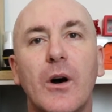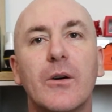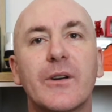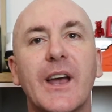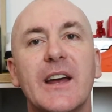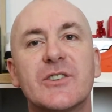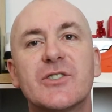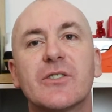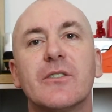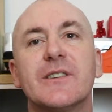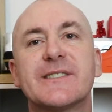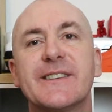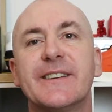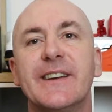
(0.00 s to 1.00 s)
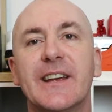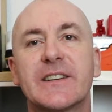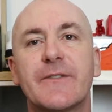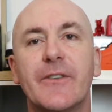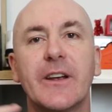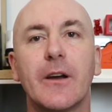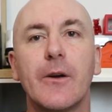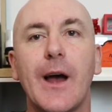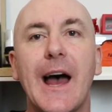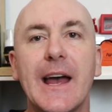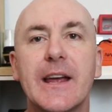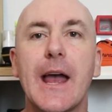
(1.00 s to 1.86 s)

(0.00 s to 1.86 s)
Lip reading: I'll catch you guys in the next video. Hey,